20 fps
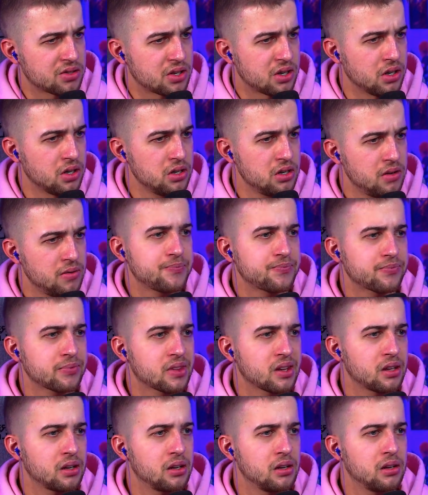good.
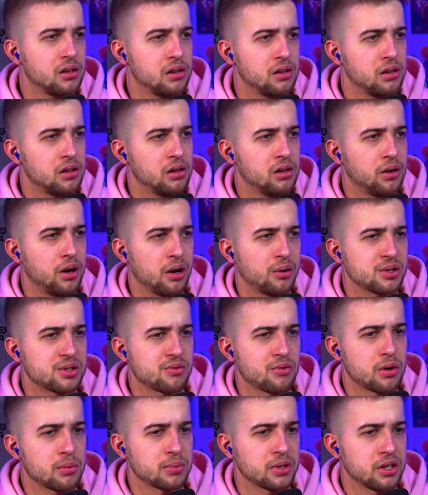Alright, where's
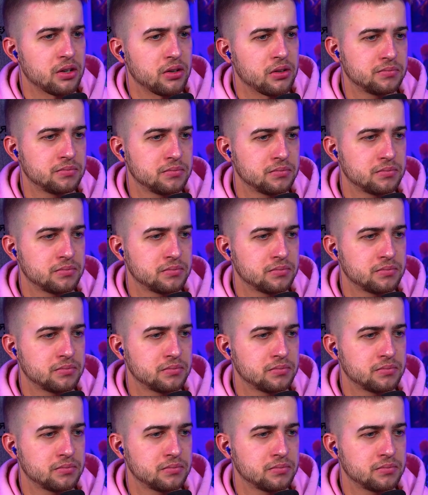Robin going?